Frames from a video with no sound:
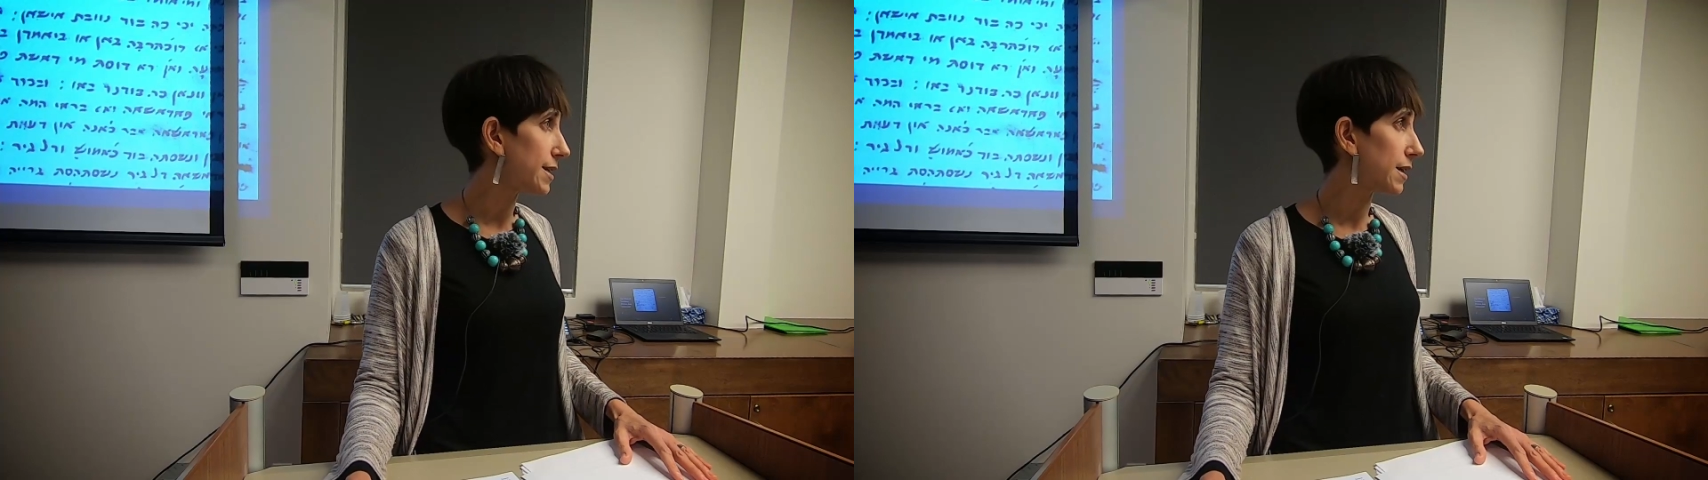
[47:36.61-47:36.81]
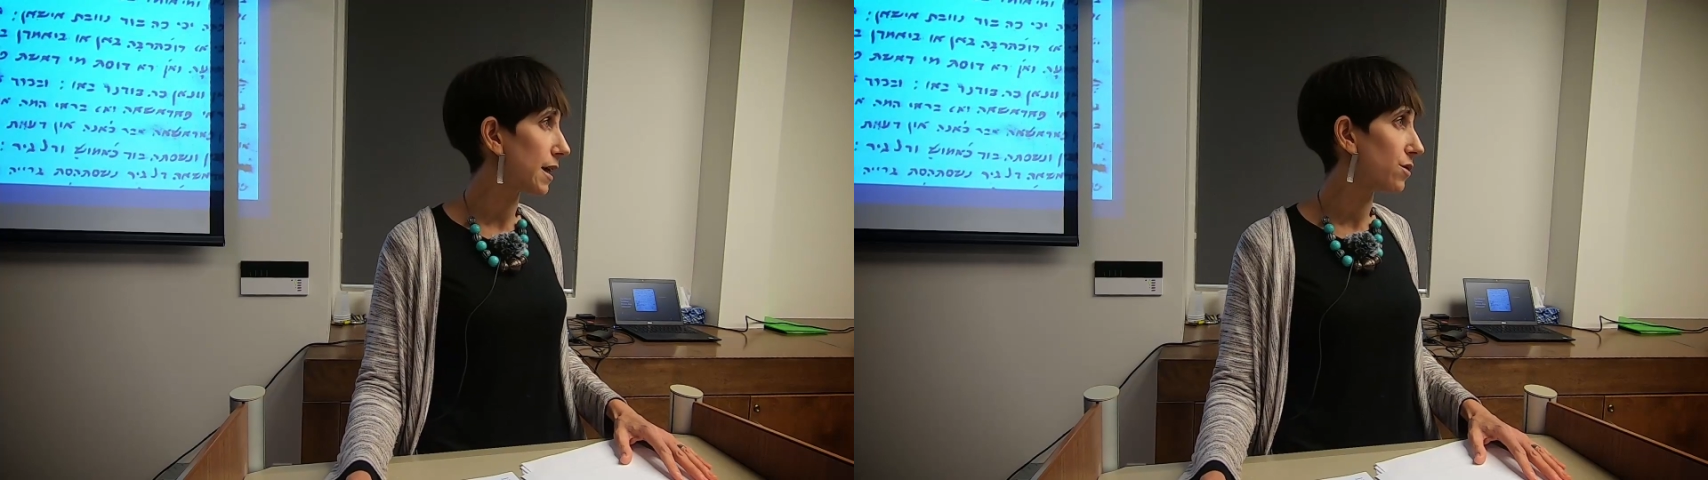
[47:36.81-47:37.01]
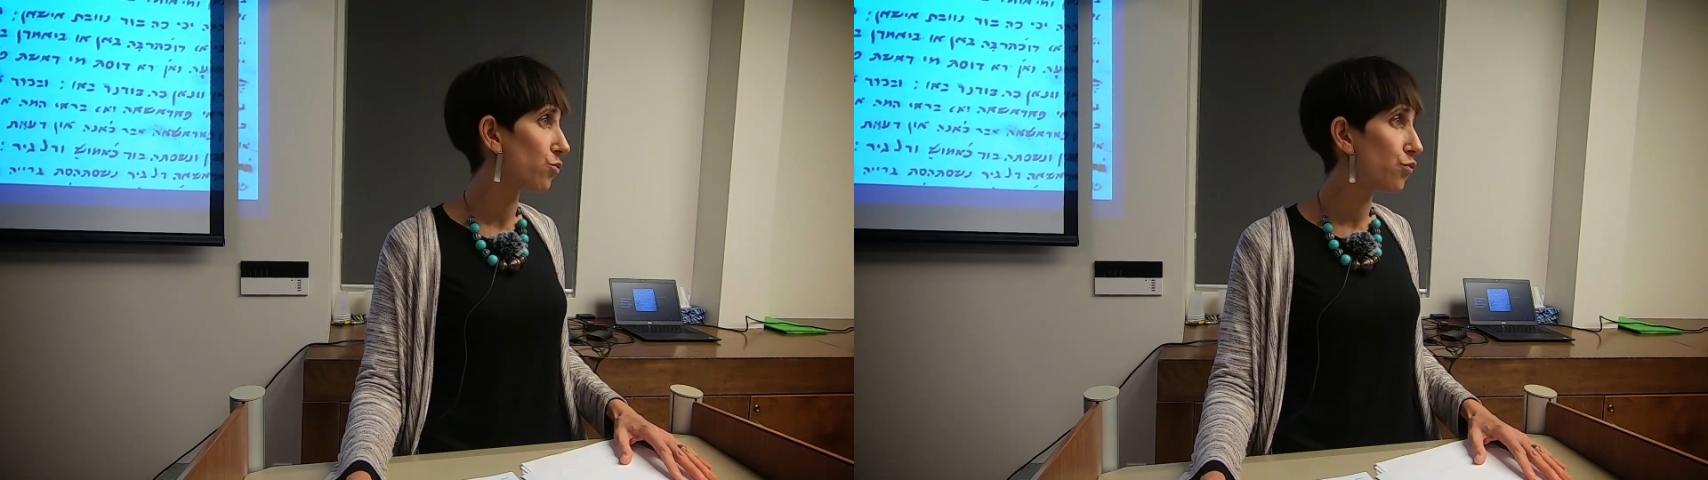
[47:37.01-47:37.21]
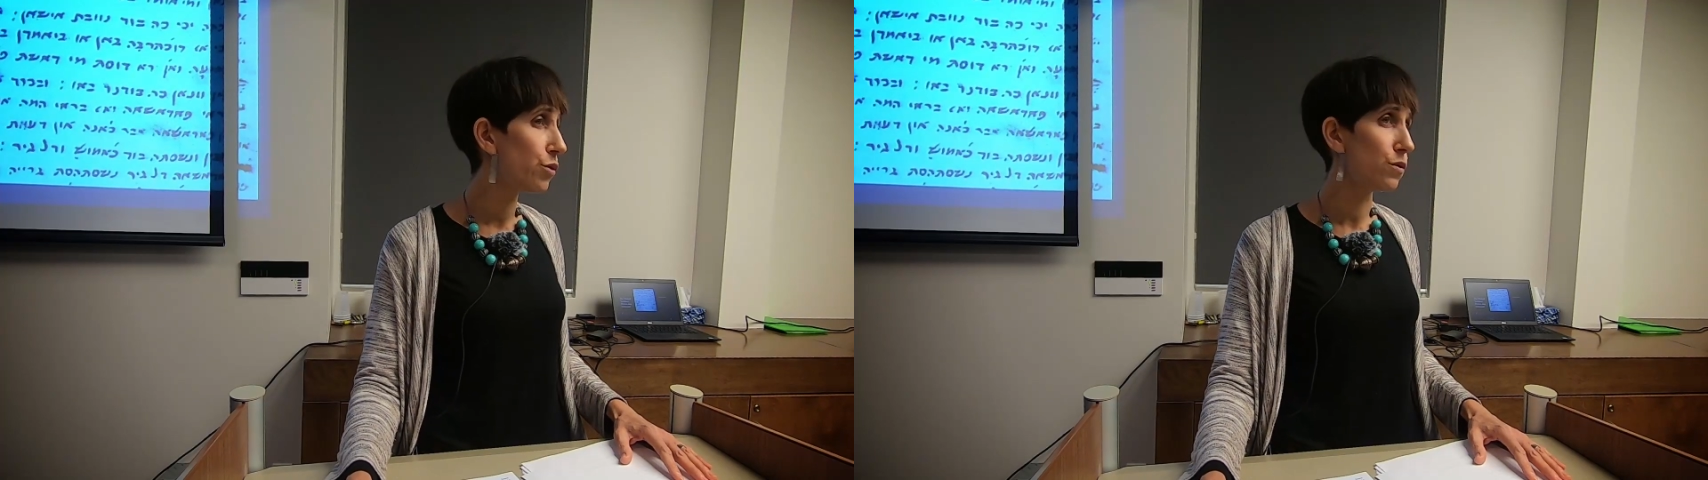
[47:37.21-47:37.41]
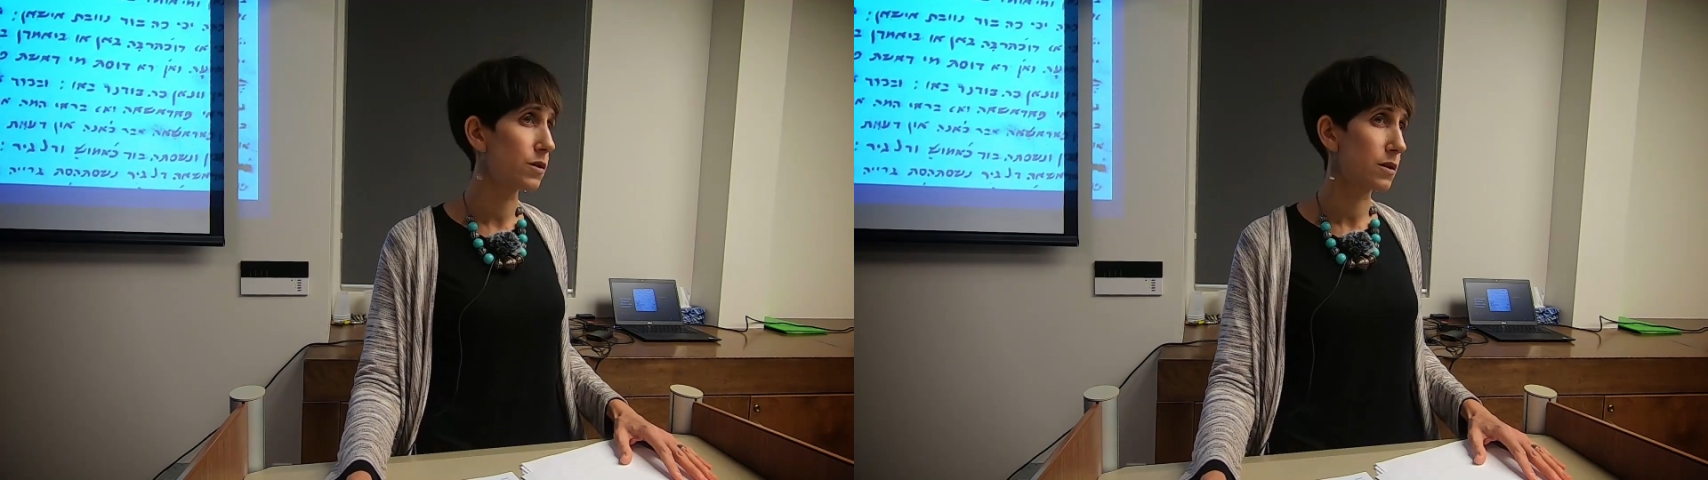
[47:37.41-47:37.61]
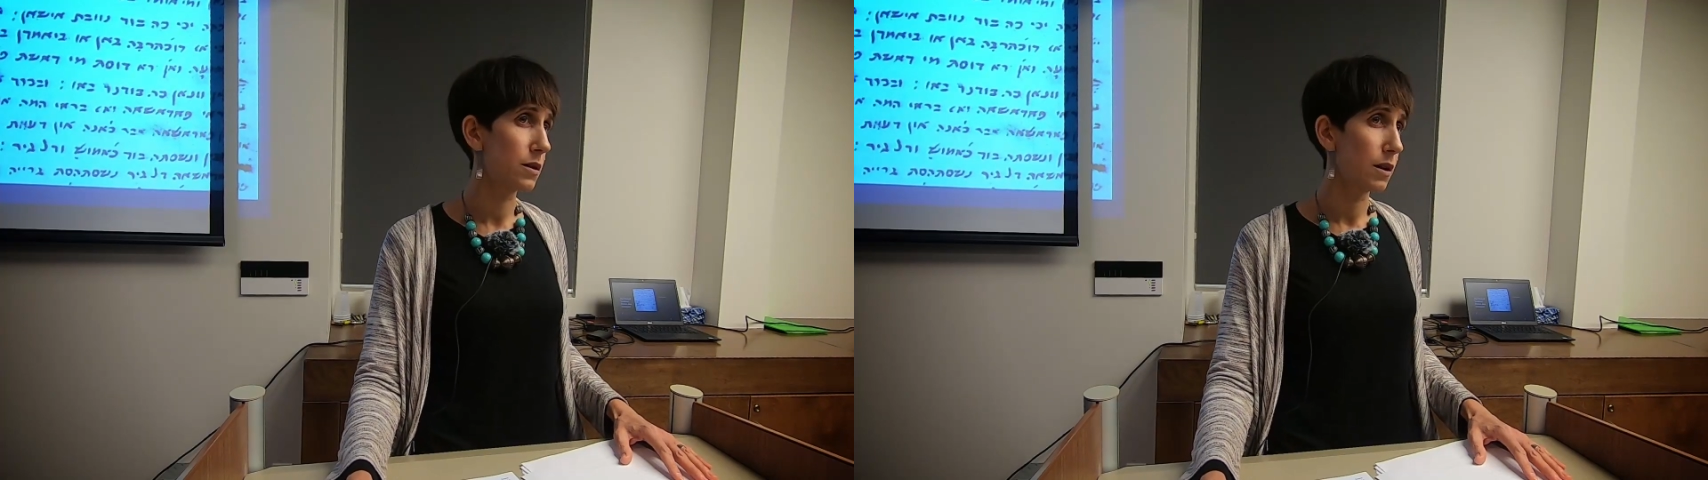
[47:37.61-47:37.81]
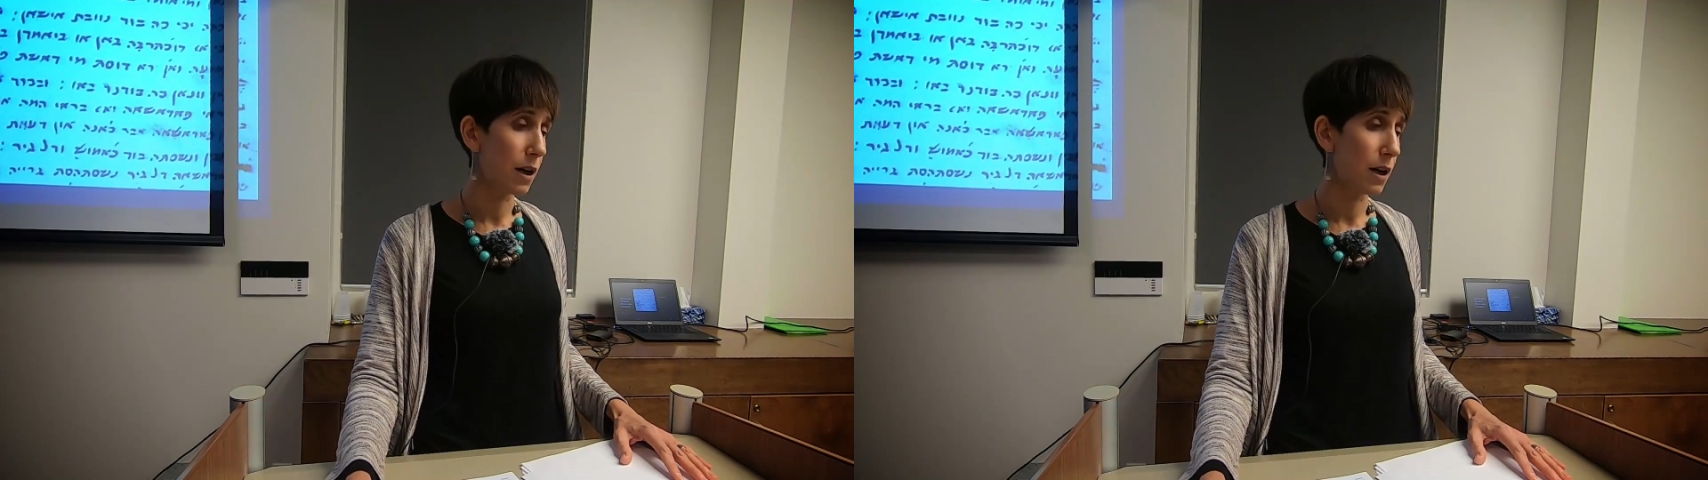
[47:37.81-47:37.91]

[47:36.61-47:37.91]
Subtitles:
see that the roots